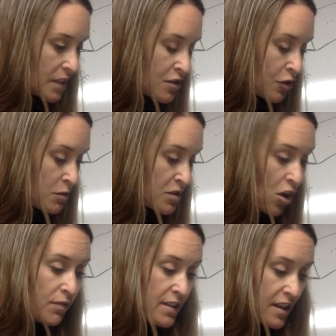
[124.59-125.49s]
So
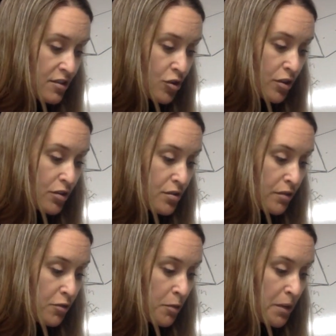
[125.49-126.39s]
solve it says you can use
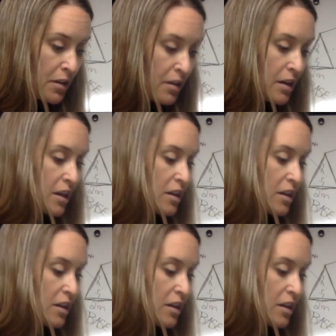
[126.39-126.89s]
the formula